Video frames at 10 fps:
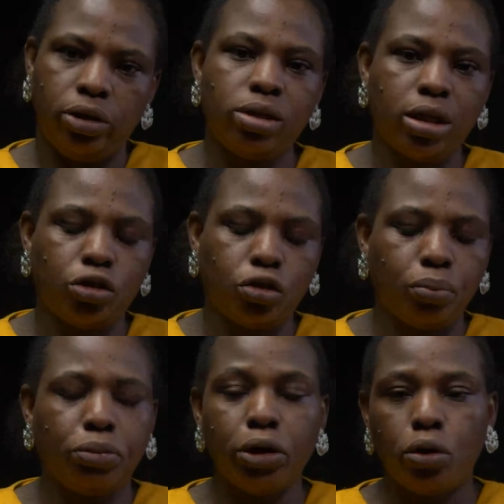And I said, They
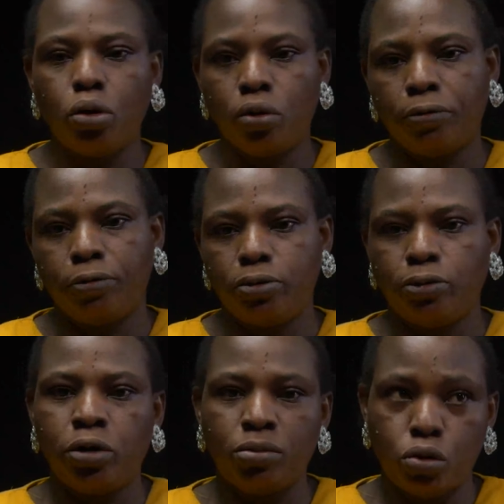should bring glove
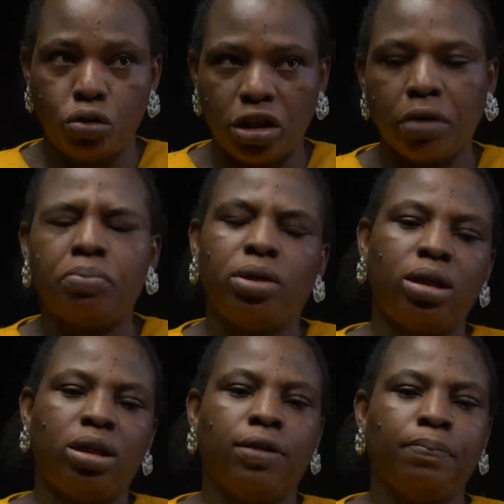for him to check me
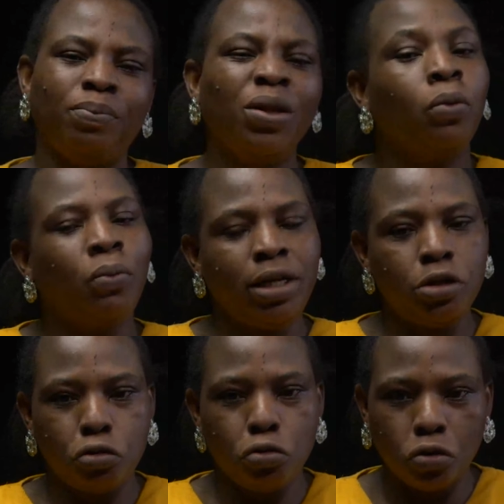again. When
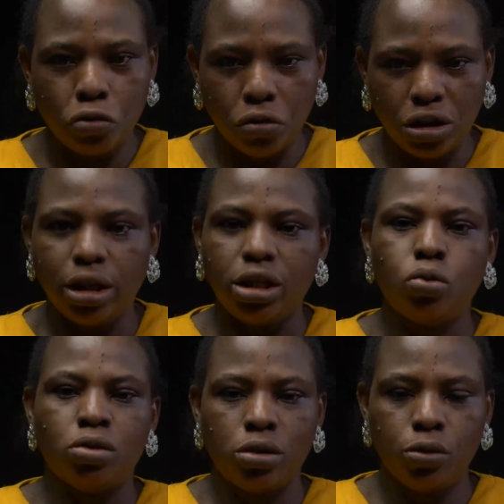he to also check,
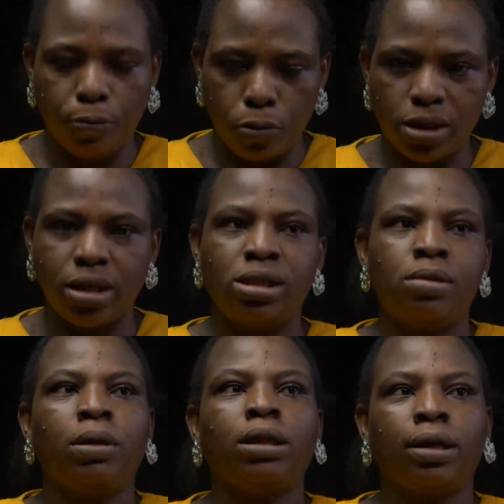it was still four
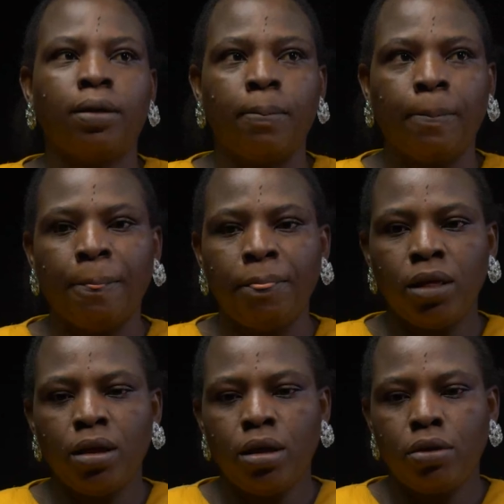centimeter.
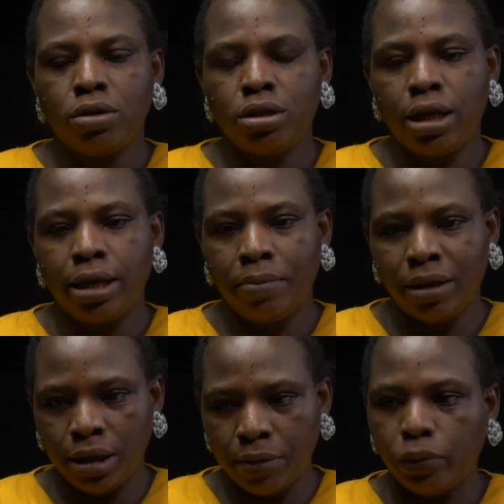It was not like,
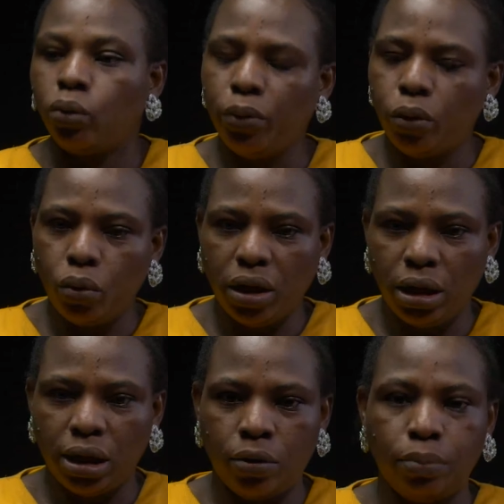Madam, you'll be
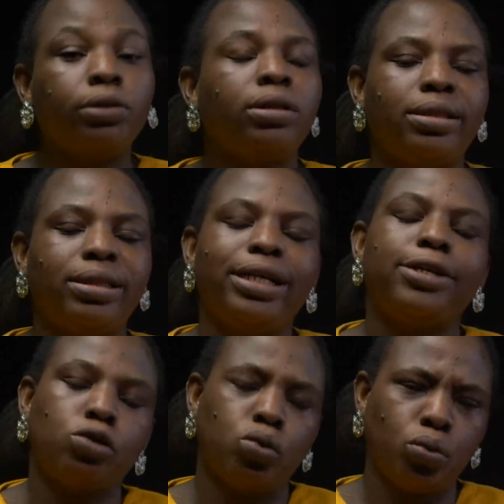okay now, but
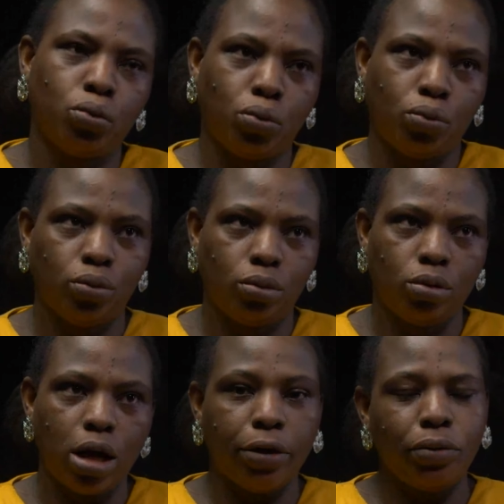CS you do.
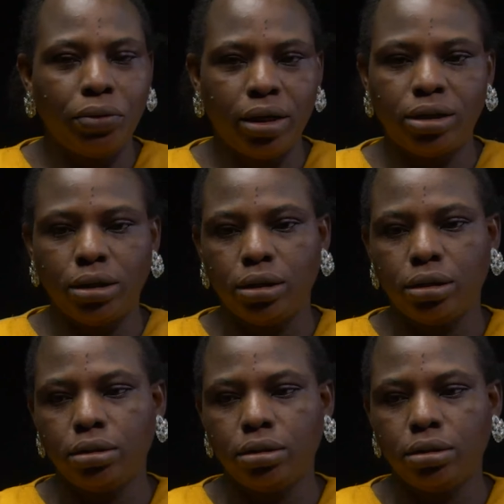Are you ready?